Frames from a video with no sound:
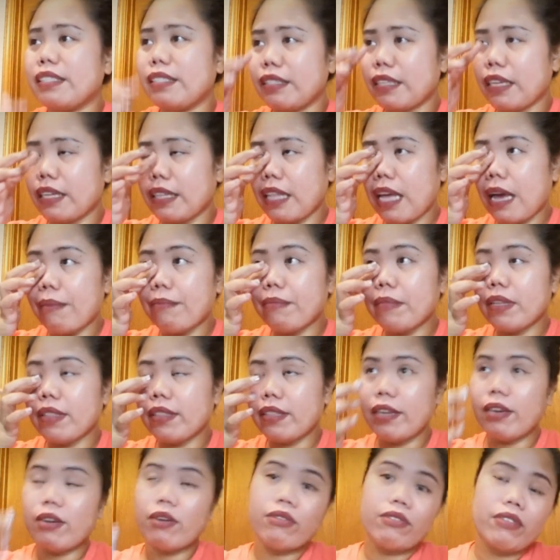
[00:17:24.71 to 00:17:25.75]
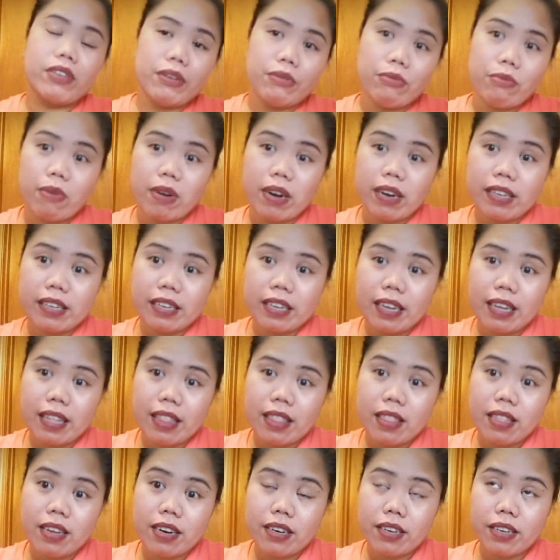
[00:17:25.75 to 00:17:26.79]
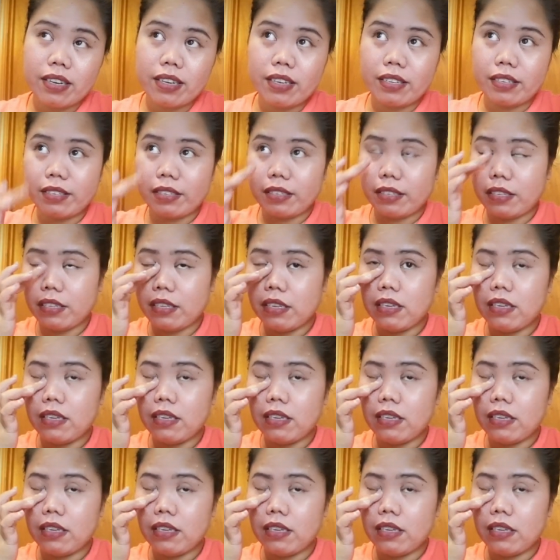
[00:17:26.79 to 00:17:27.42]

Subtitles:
that I'm not the only one, and there is